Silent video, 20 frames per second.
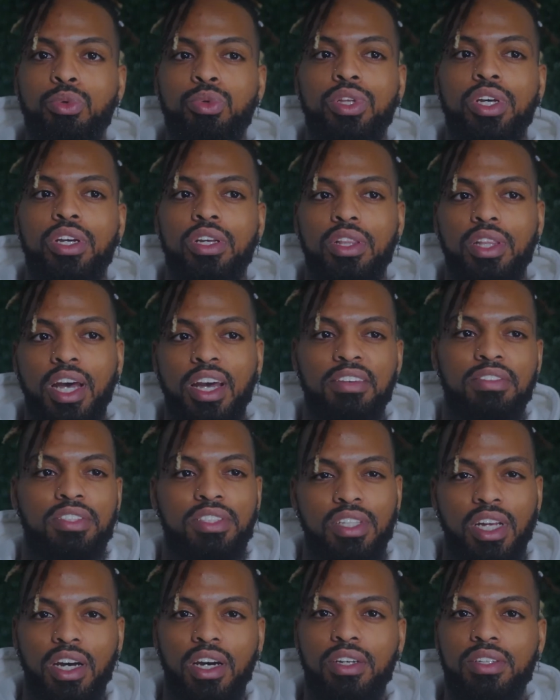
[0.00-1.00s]
their
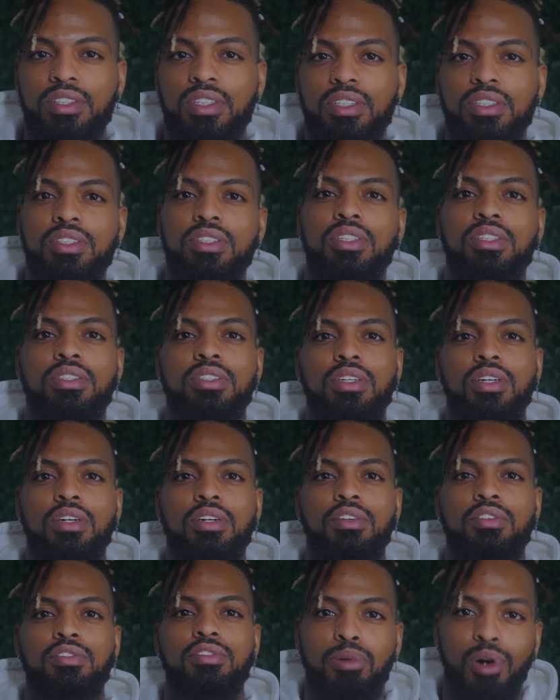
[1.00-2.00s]
lifestyles consist
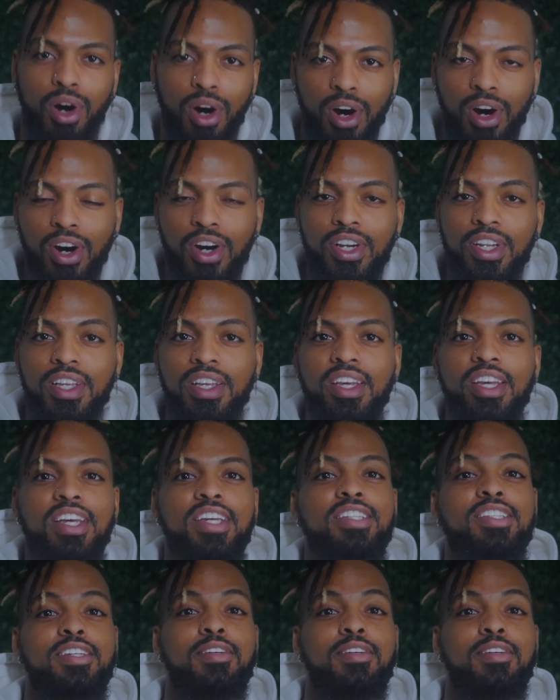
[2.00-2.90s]
of parties